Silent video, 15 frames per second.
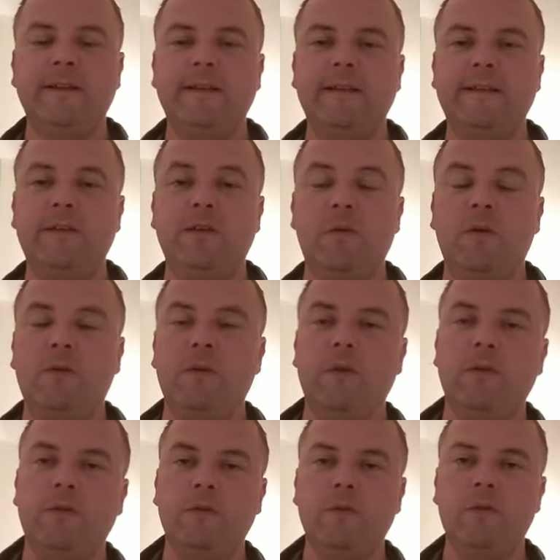I uh, don't know what they're
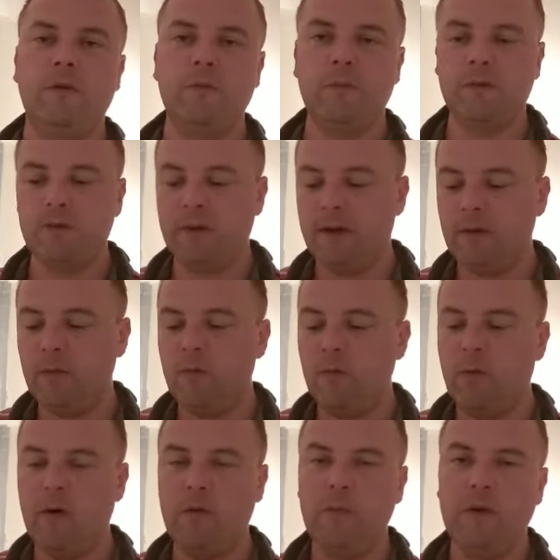going to do with her, but uh, it won't
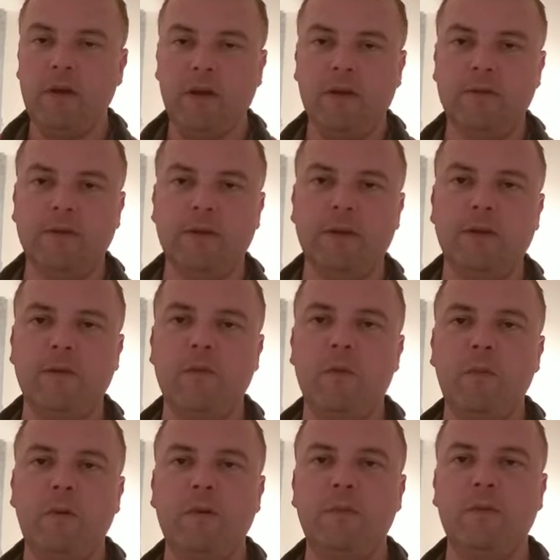bother me because uh, I
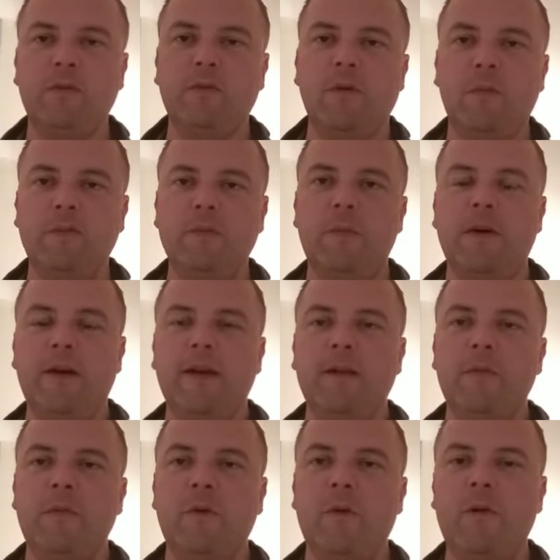won't be putting her up as a bet
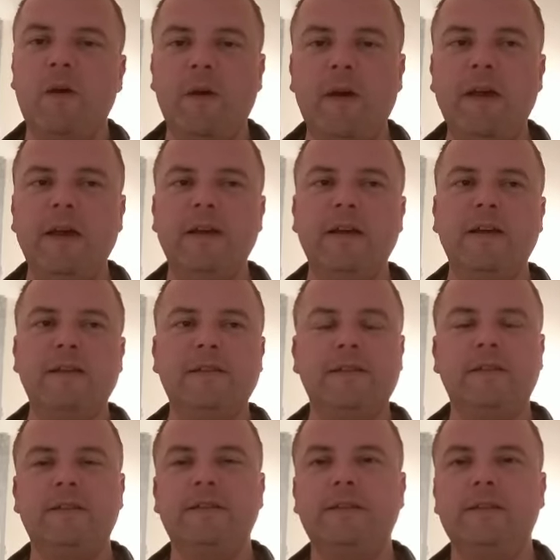anymore.
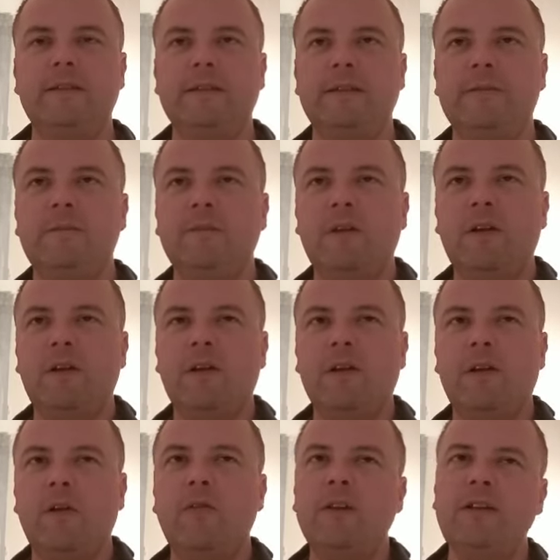And um,
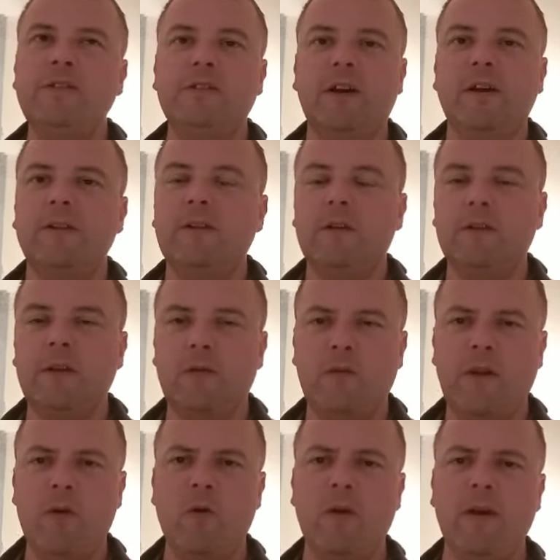Garicha, I thought that
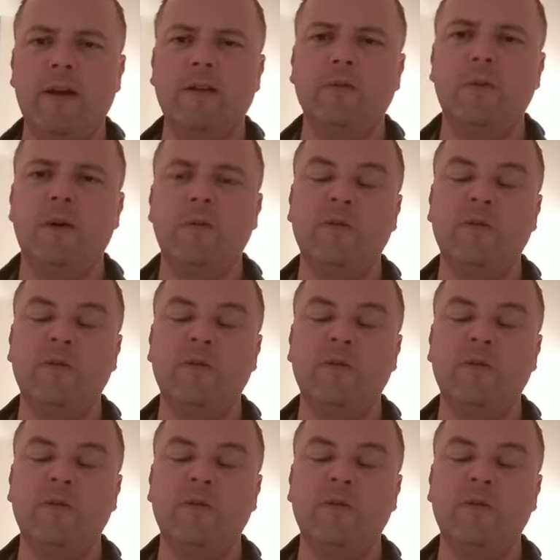ran okay as well.